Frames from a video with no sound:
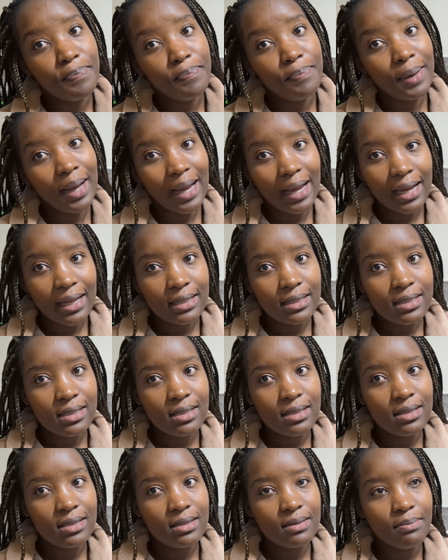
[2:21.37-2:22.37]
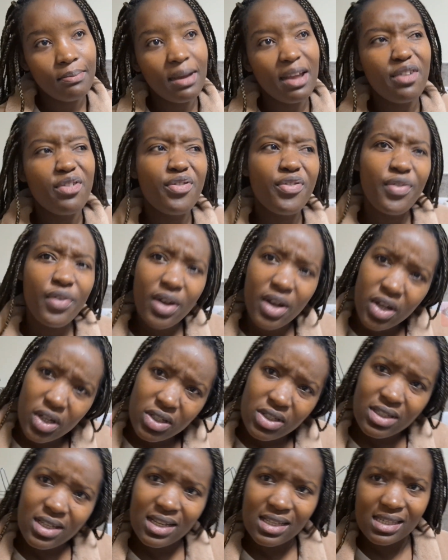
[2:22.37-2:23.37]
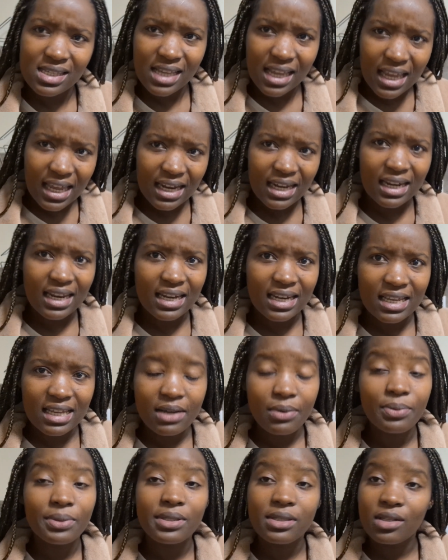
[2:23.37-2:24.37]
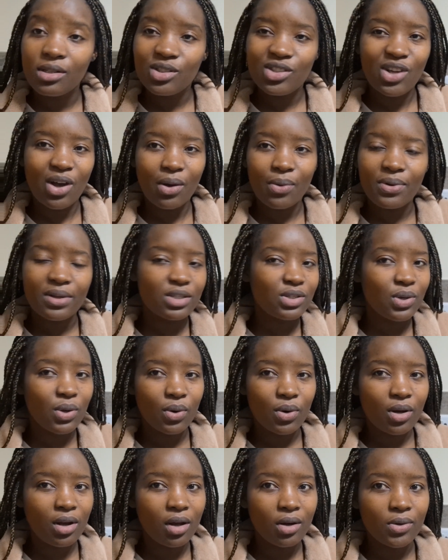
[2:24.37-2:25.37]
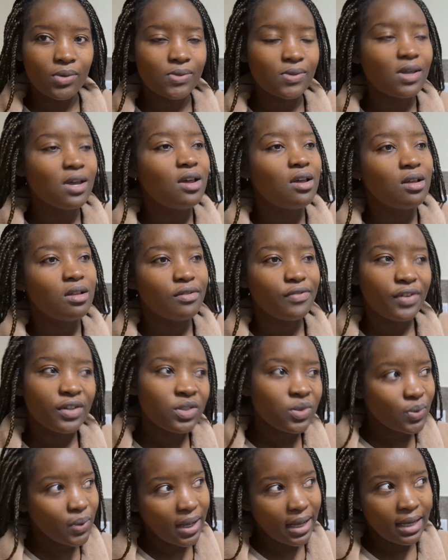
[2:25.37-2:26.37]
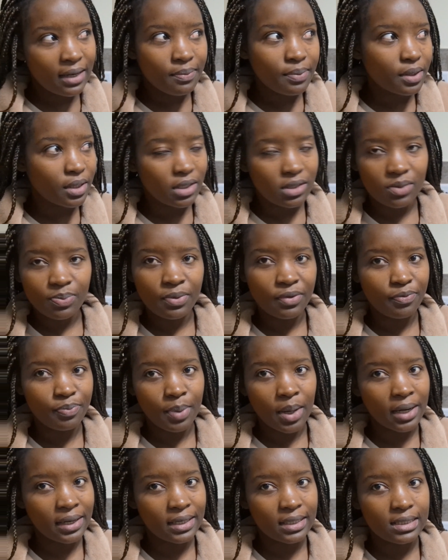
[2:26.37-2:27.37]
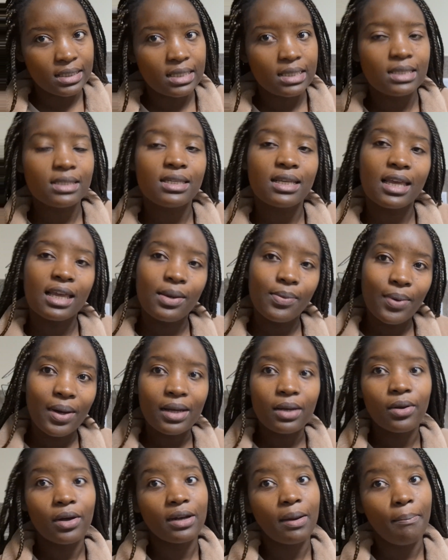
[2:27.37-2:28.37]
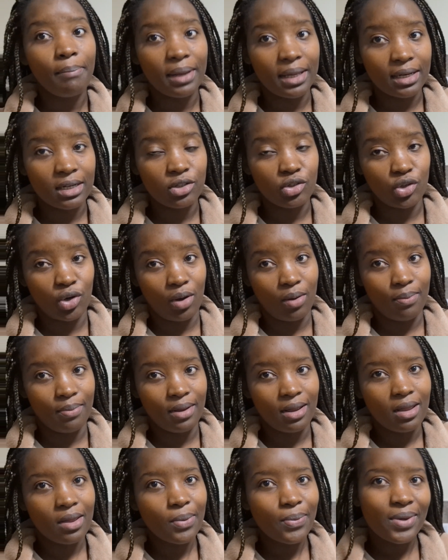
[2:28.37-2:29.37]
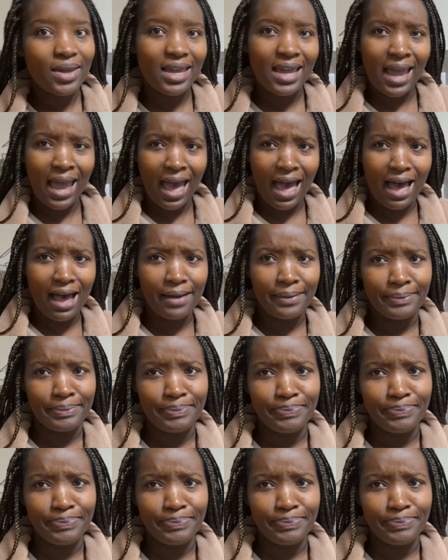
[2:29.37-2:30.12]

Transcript: But my first and second nanny, we still talk, we're so close. First one because of pregnancy, the second one got a better job. We're here.